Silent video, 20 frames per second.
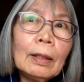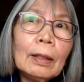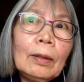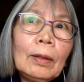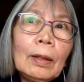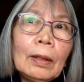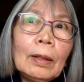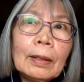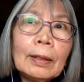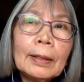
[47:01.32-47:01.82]

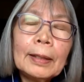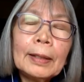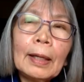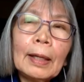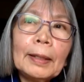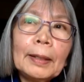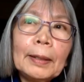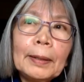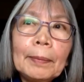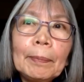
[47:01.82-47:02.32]
this
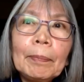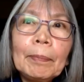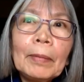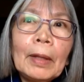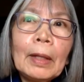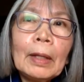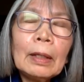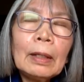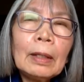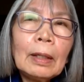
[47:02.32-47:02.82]
uh,
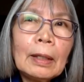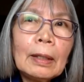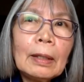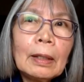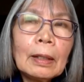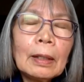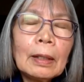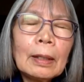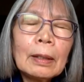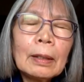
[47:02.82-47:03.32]
then I
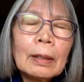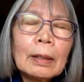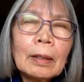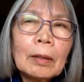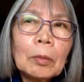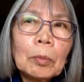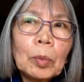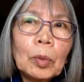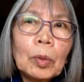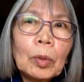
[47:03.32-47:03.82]
think is the
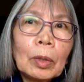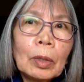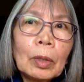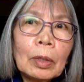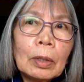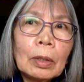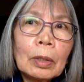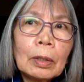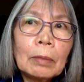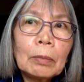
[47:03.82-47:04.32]

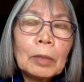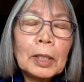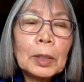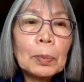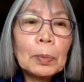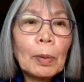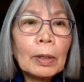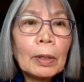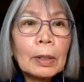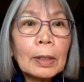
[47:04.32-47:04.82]
important
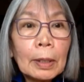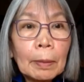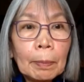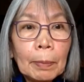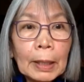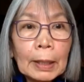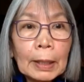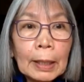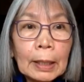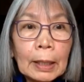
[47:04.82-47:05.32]

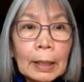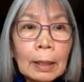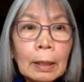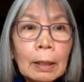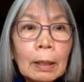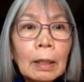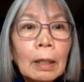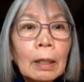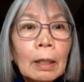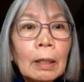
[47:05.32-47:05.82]

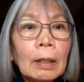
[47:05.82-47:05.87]
responsibility